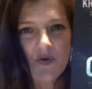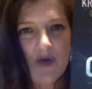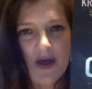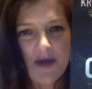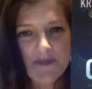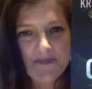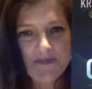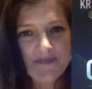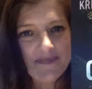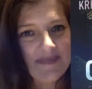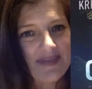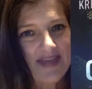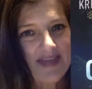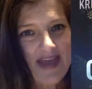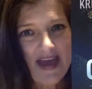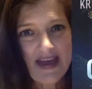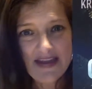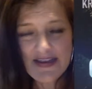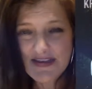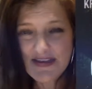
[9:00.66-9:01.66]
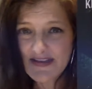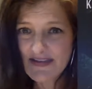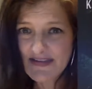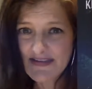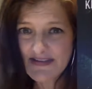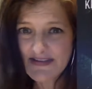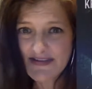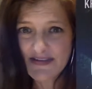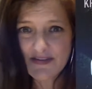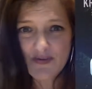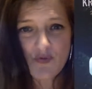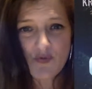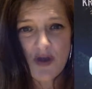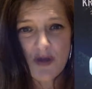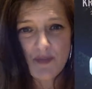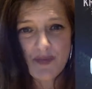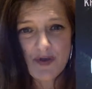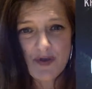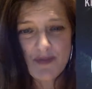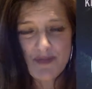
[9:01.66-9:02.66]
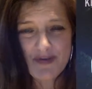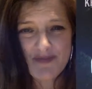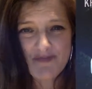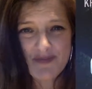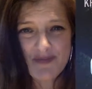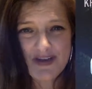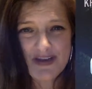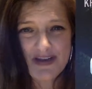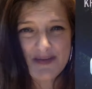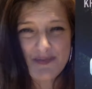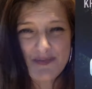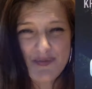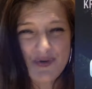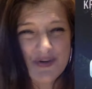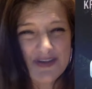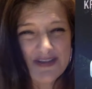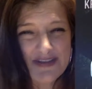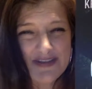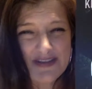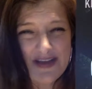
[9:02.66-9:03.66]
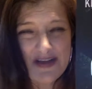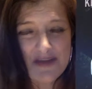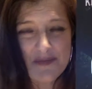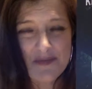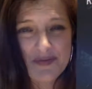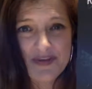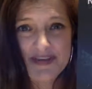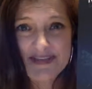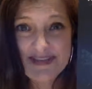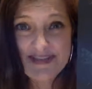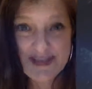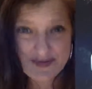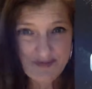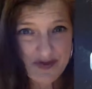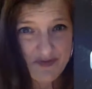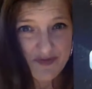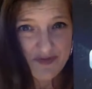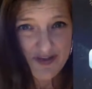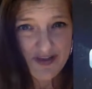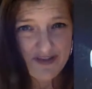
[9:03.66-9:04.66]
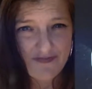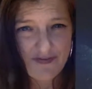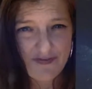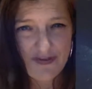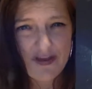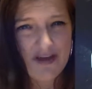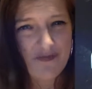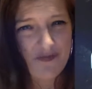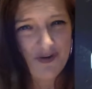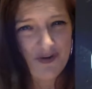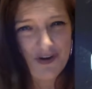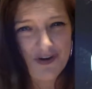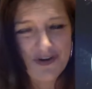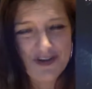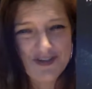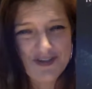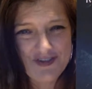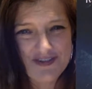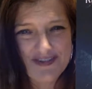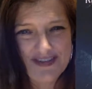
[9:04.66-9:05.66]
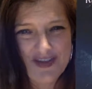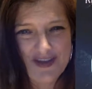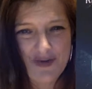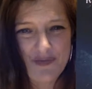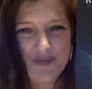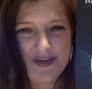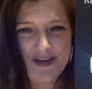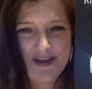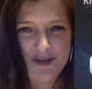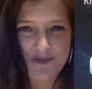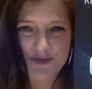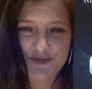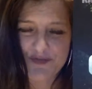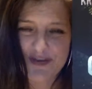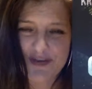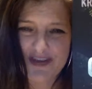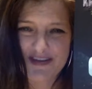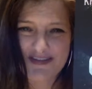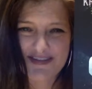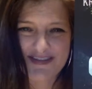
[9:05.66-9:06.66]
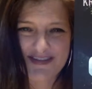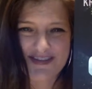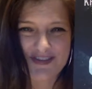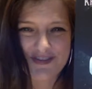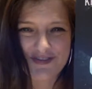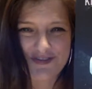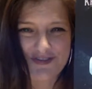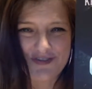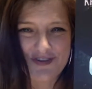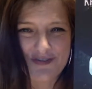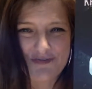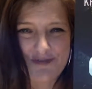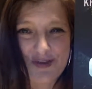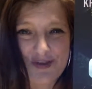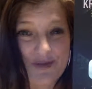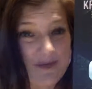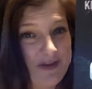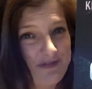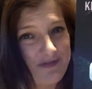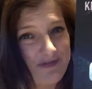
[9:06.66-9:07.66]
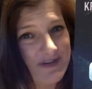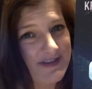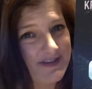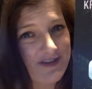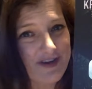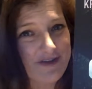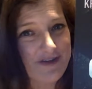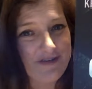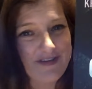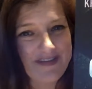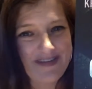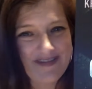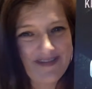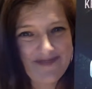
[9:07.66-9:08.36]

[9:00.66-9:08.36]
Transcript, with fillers: um, that is a little wrap up of my books. Um, please email me if you have more questions. I hope that helps you make a decision on what you might want to start with.